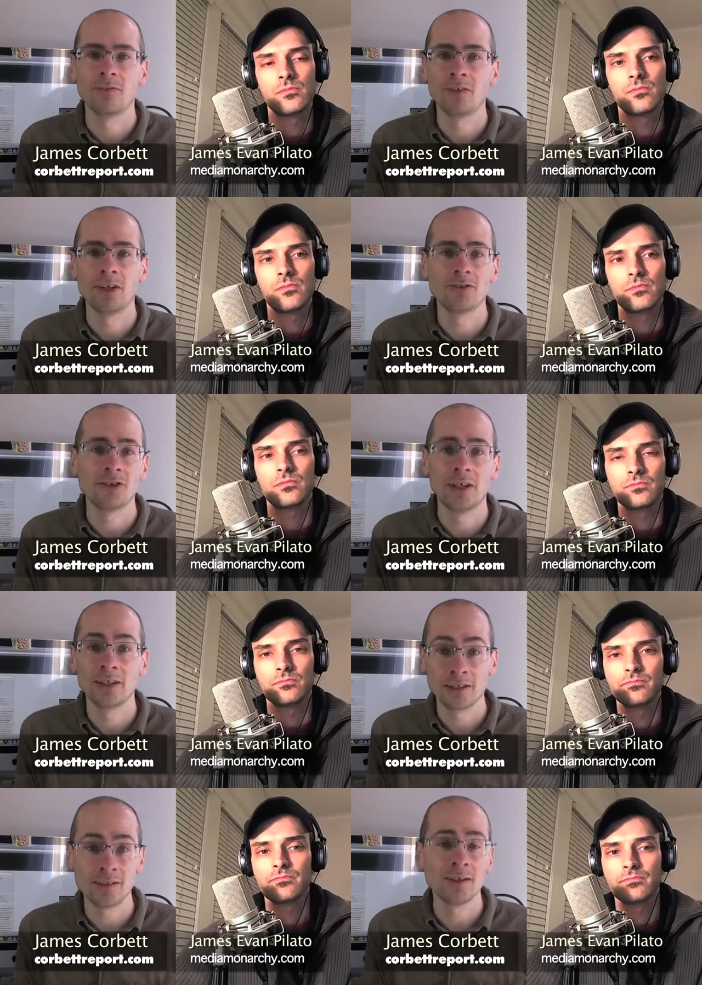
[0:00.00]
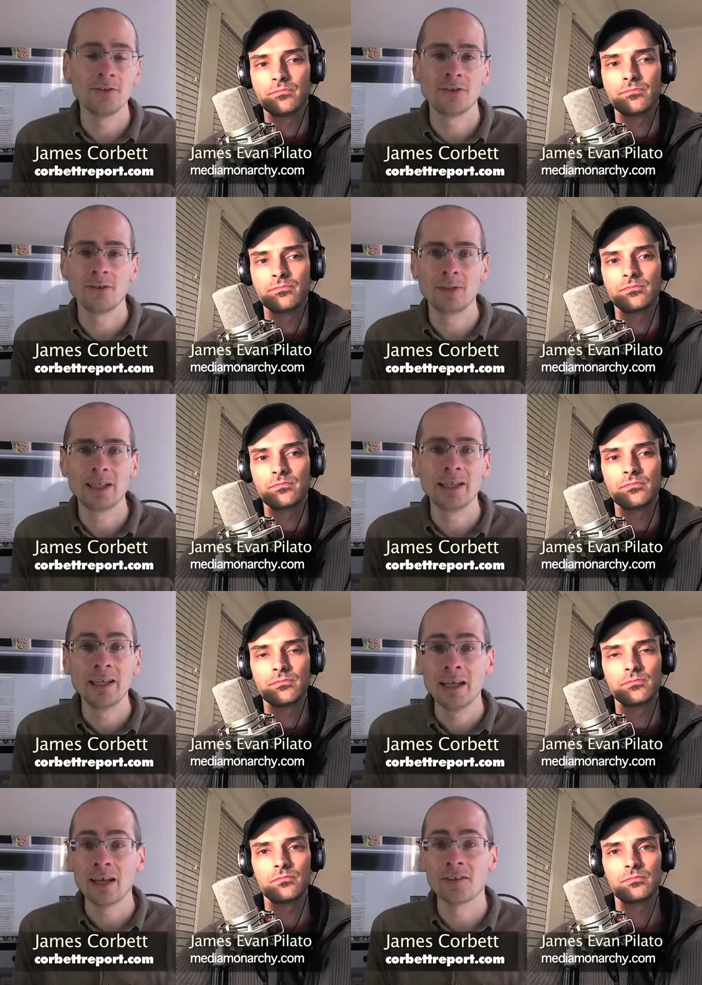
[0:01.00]
Speaker 1: to finish, and it continues to be,
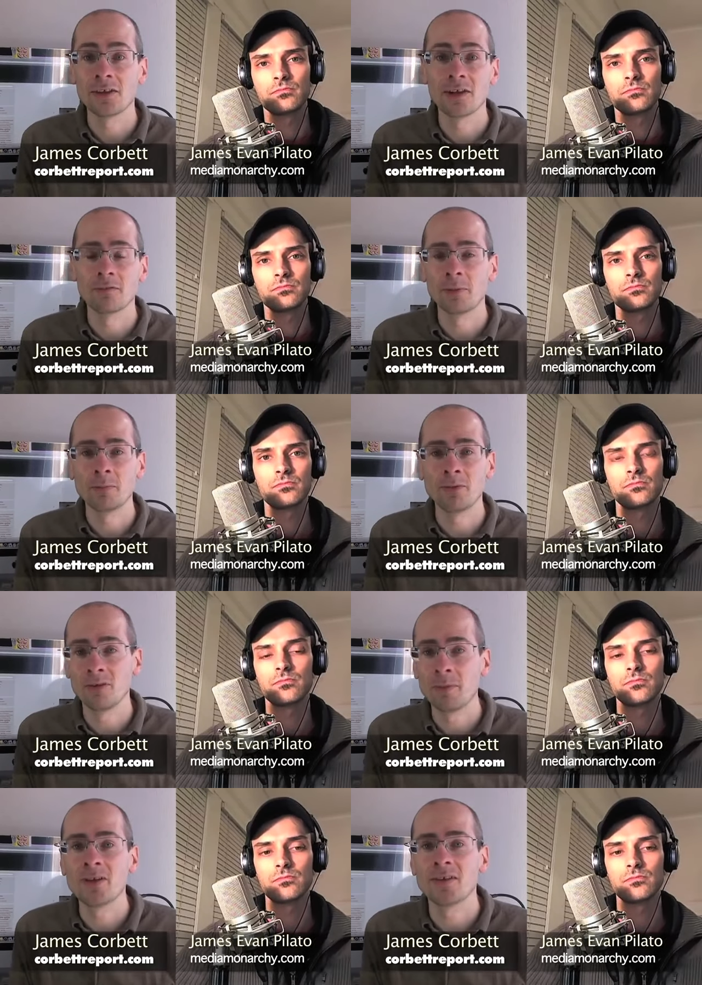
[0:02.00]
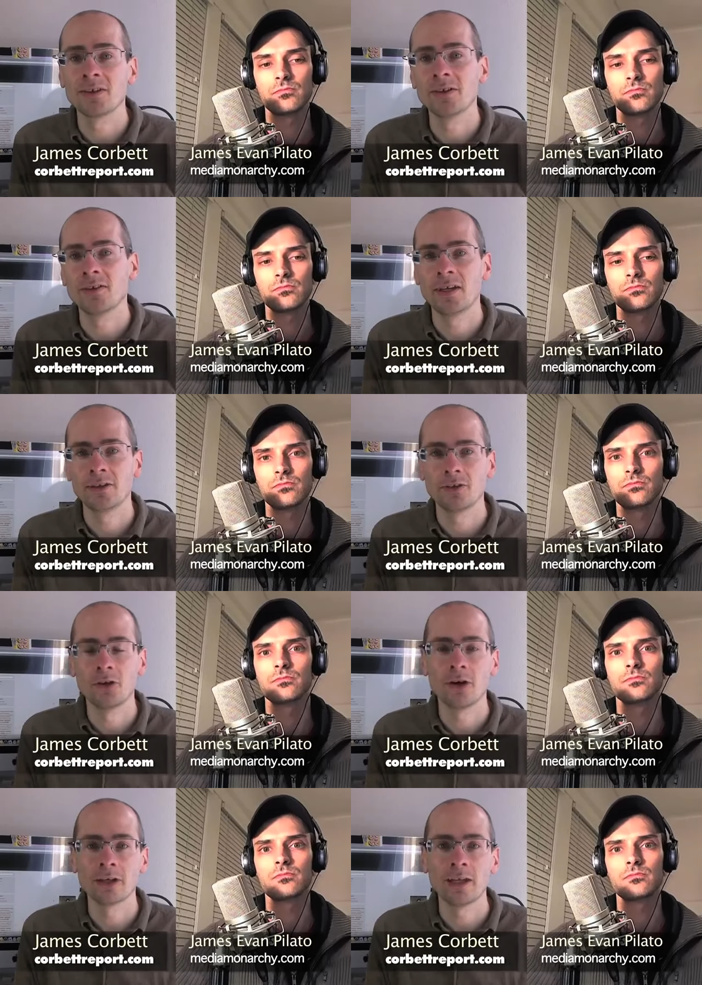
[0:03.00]
as the government is basically saying the
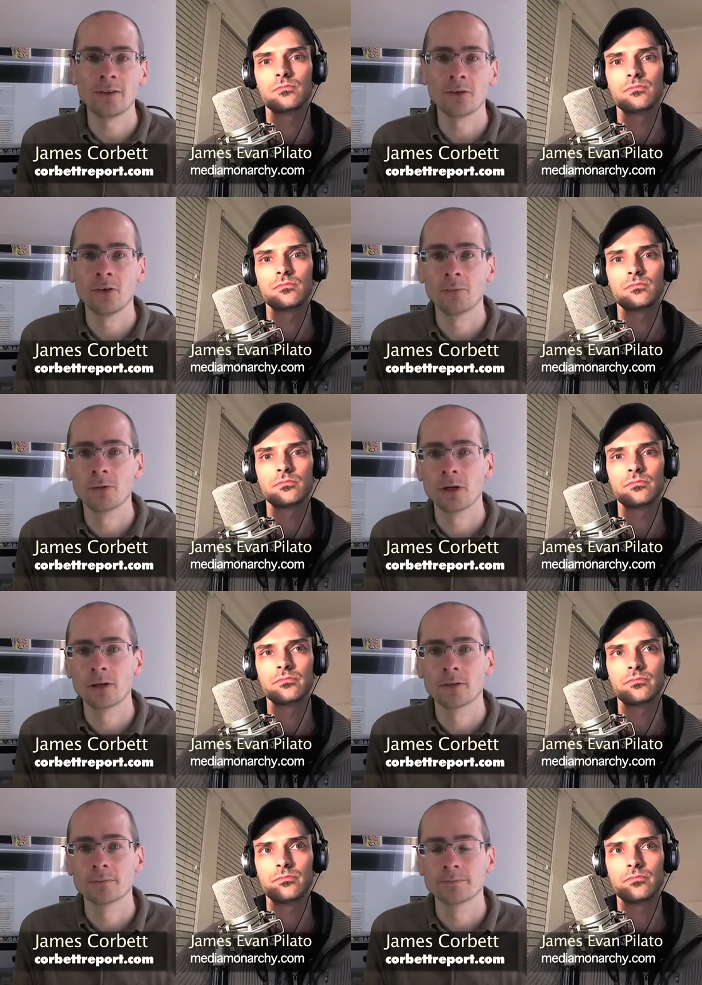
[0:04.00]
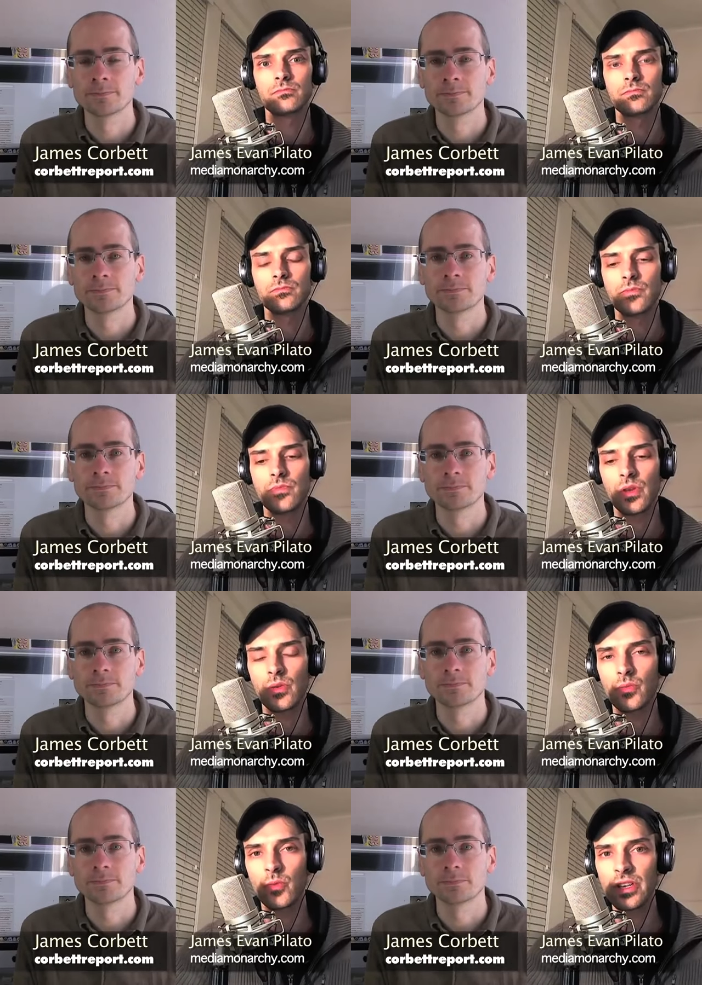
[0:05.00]
dog ate their homework.
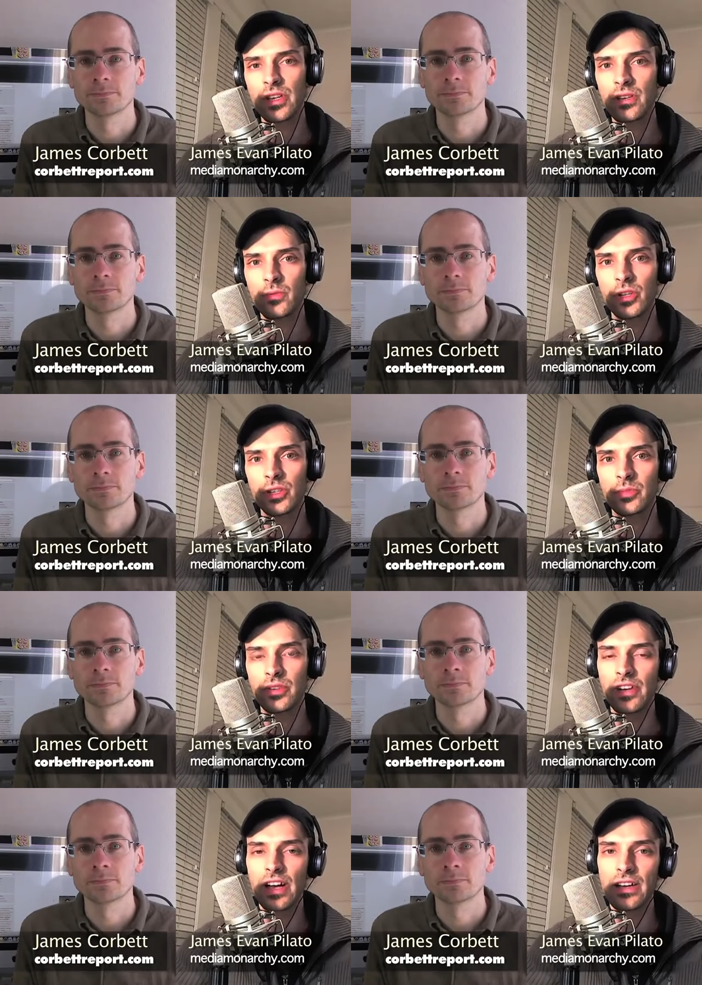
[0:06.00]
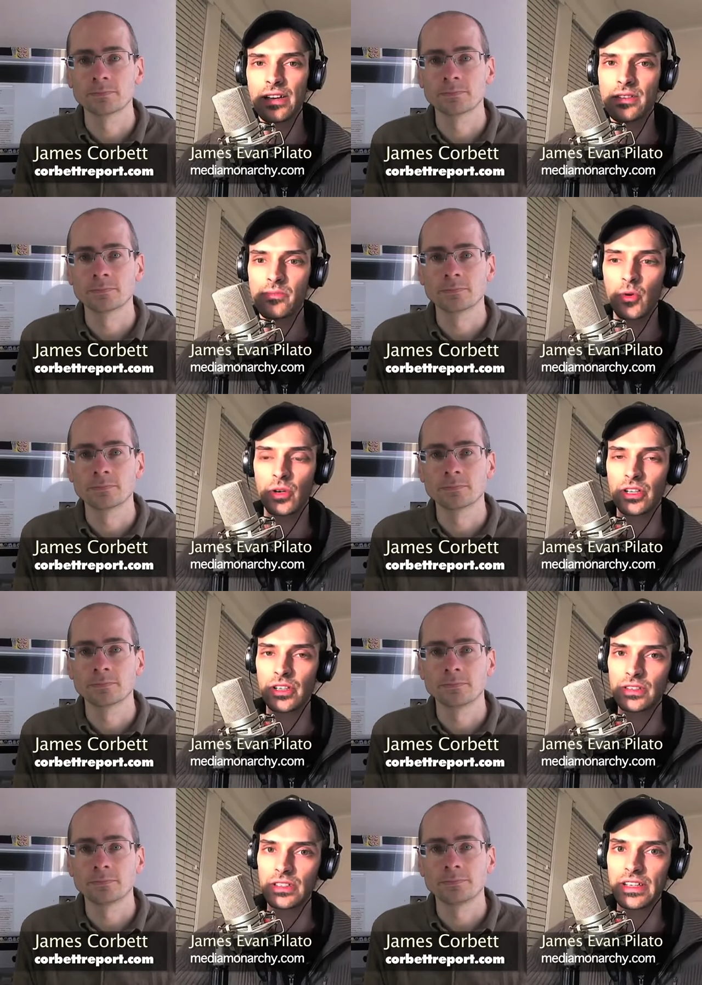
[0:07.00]
Speaker 2: We will provide
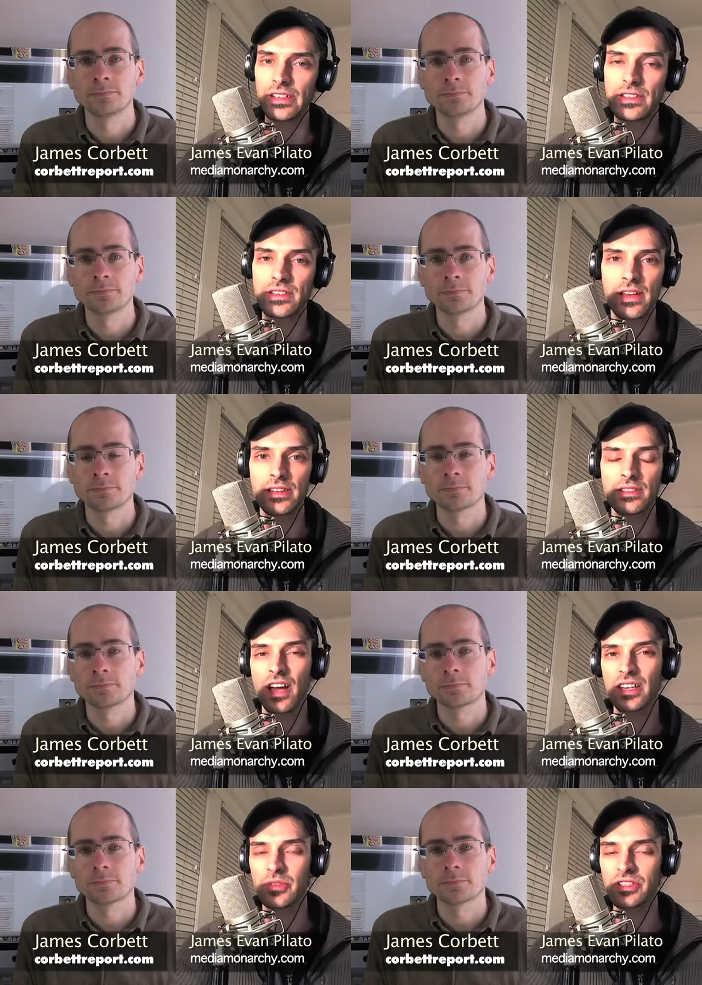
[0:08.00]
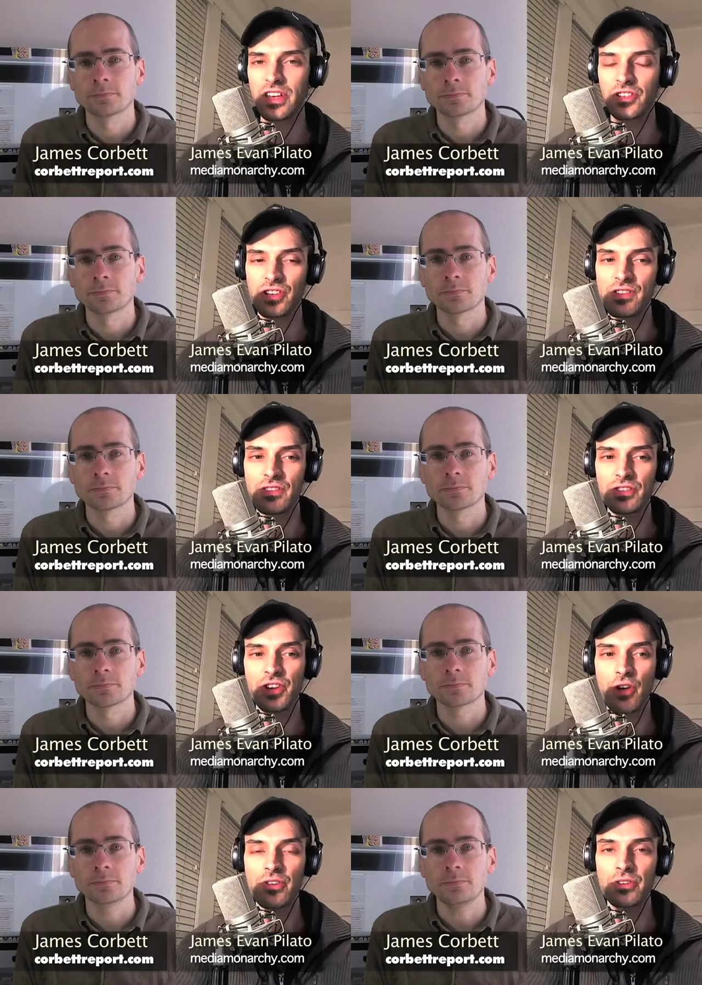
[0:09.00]
more links and documentation in the
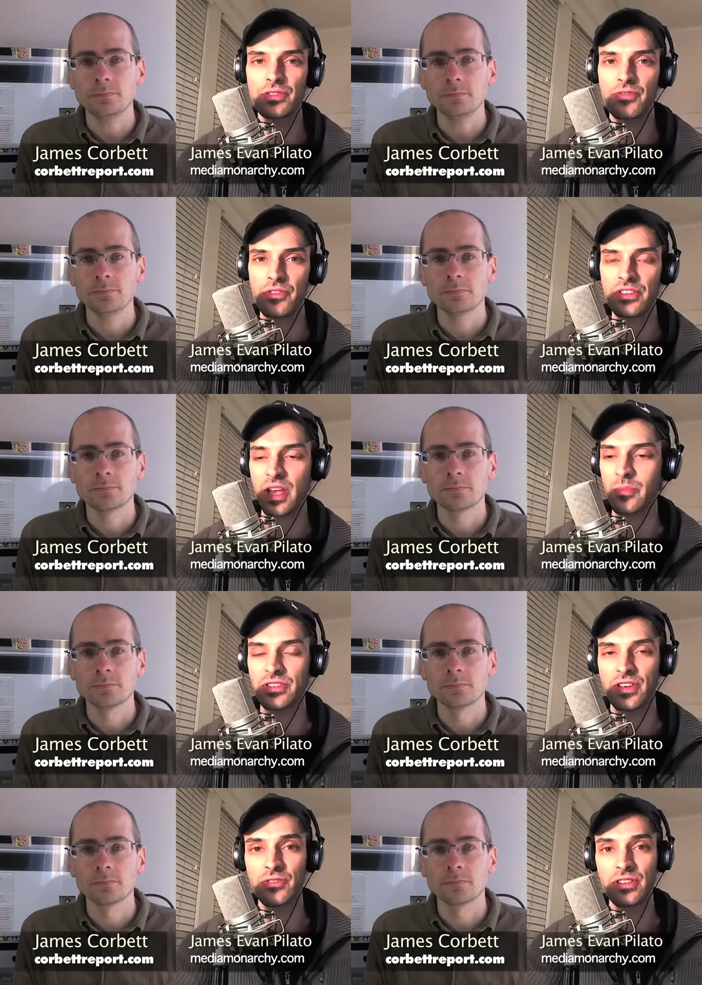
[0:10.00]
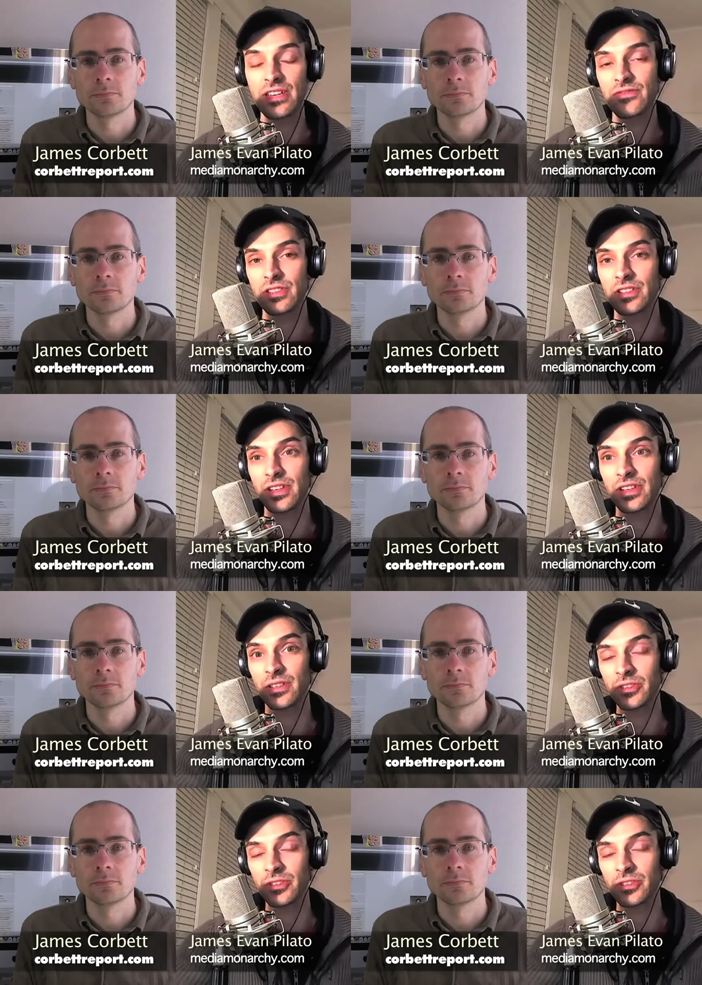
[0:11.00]
show notes for this episode, even a